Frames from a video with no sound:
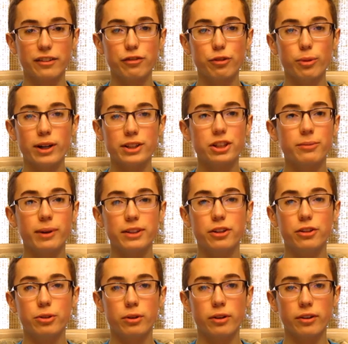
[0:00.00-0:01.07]
Thanks for
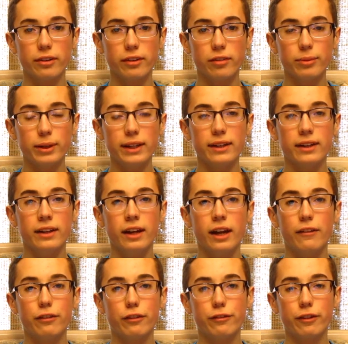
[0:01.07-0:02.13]
watching my tutorial this week.
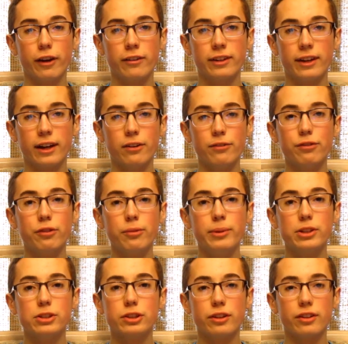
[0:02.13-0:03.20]
If you found it
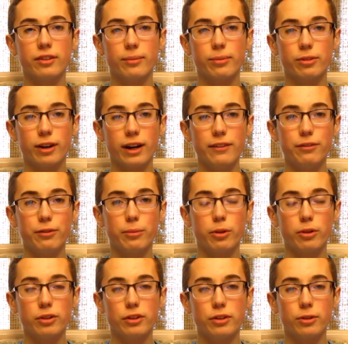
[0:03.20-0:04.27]
helpful, be sure to subscribe
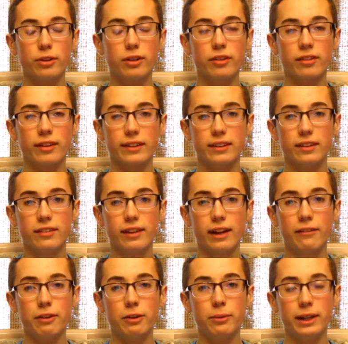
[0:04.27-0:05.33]
for more tutorials like
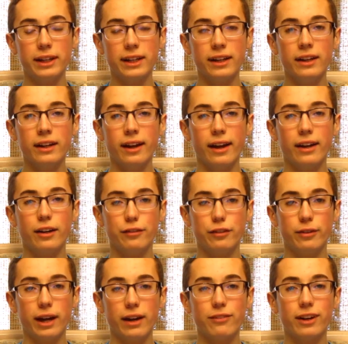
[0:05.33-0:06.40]
this every week,
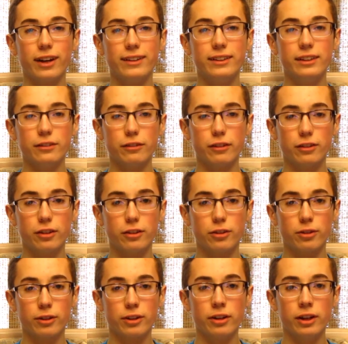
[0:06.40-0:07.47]
and if you have an idea for a
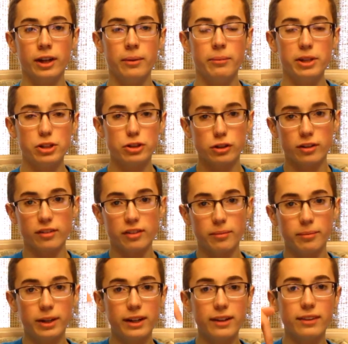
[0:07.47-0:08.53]
tutorial, be sure
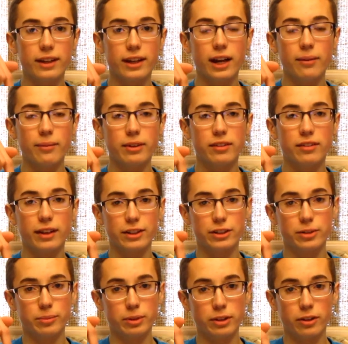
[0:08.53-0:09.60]
to submit it in the comments
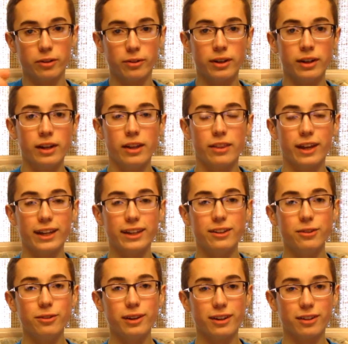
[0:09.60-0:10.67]
section below.
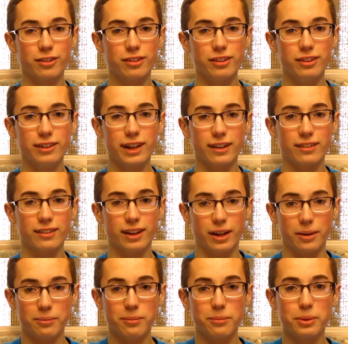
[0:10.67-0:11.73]
Thank you, and I'll see you
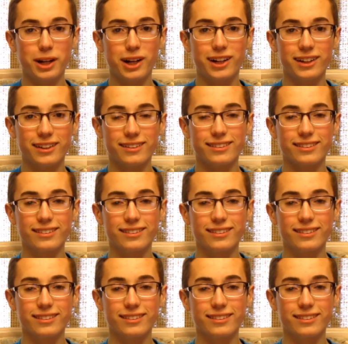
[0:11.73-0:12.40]
next time. Bye.